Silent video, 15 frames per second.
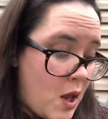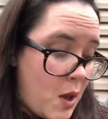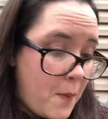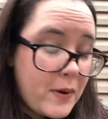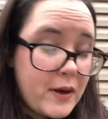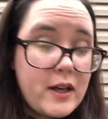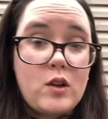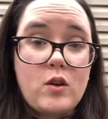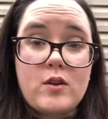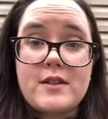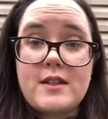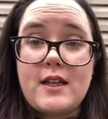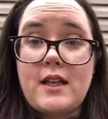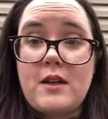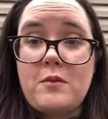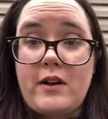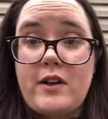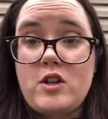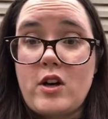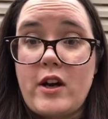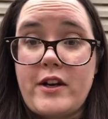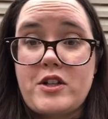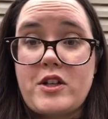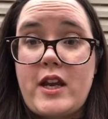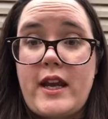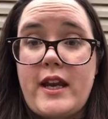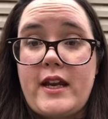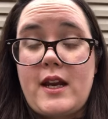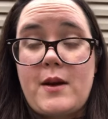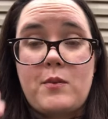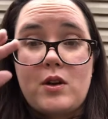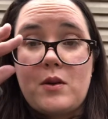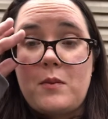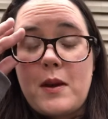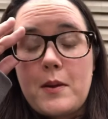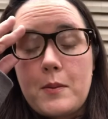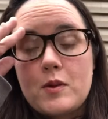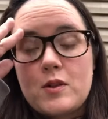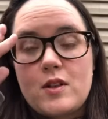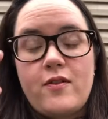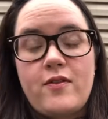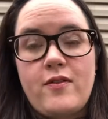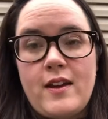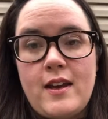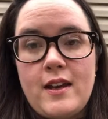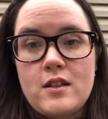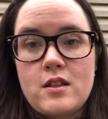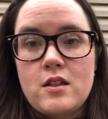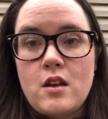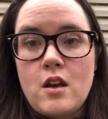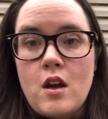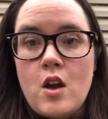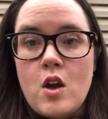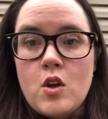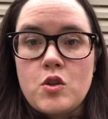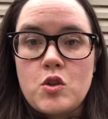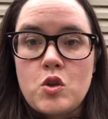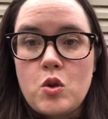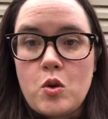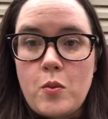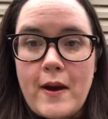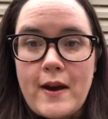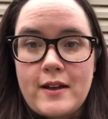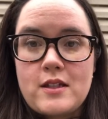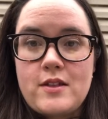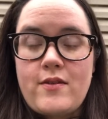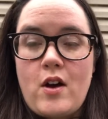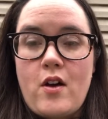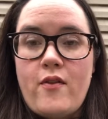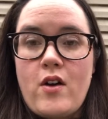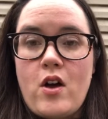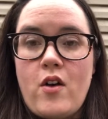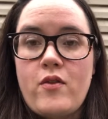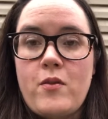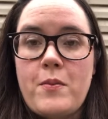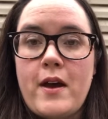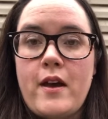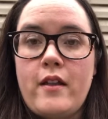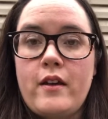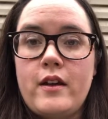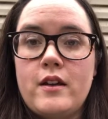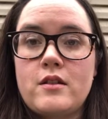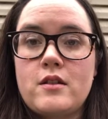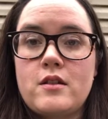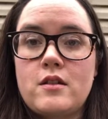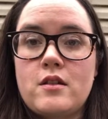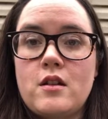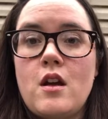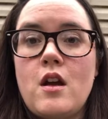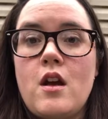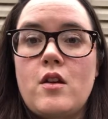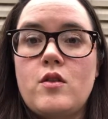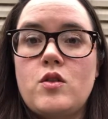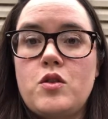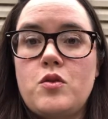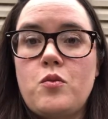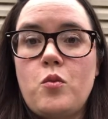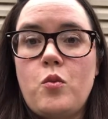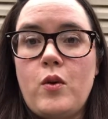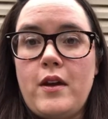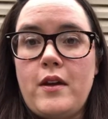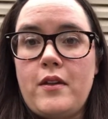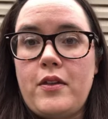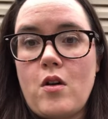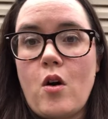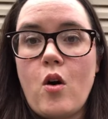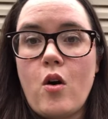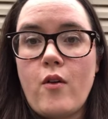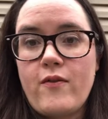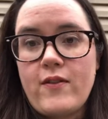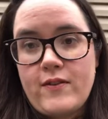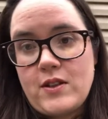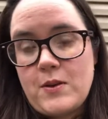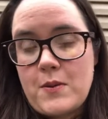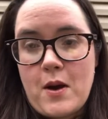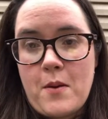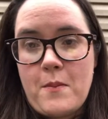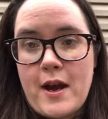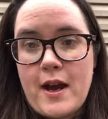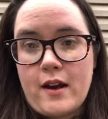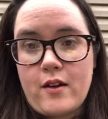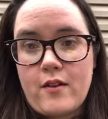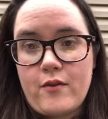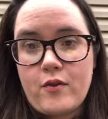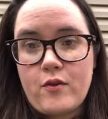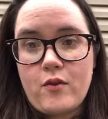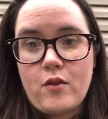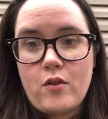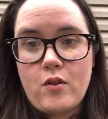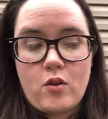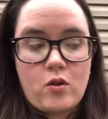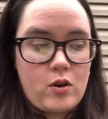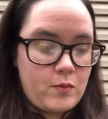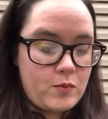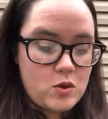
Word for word: But it looks like in my trash can, I'm gonna be able to fit two bags of alfalfa pellets with a 50 pound bag of crimped